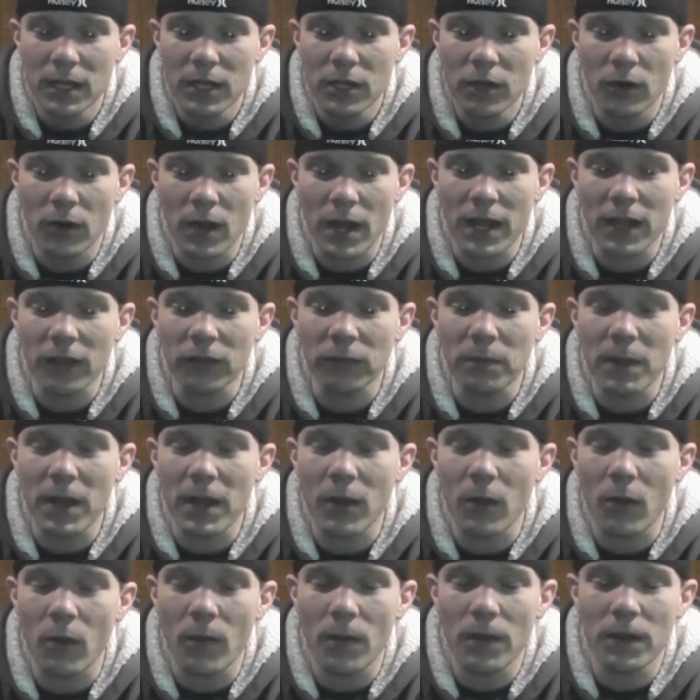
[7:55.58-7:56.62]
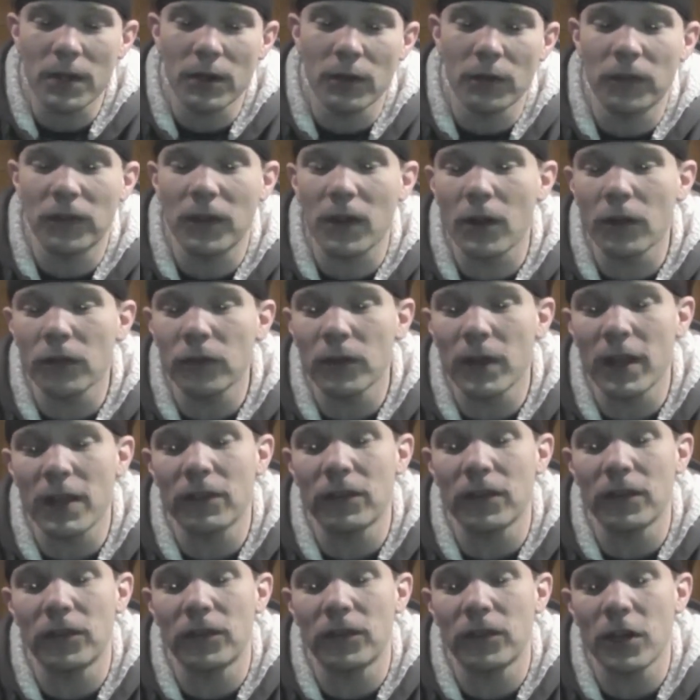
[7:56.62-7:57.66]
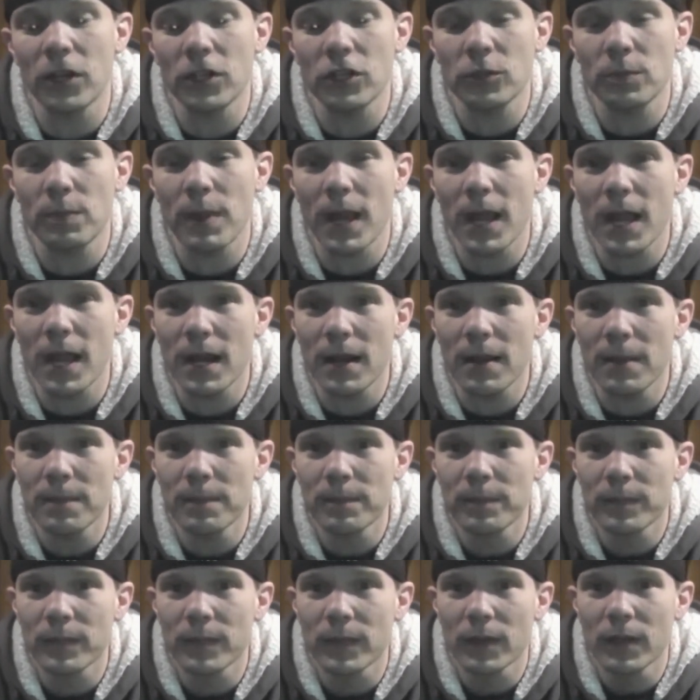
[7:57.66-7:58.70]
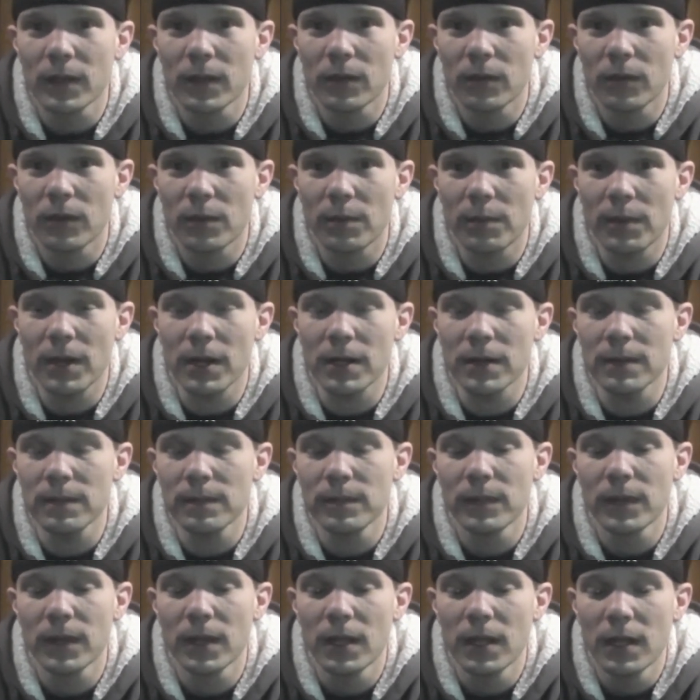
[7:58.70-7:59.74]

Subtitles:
know, I guess you know, it also has this touchpad, the button.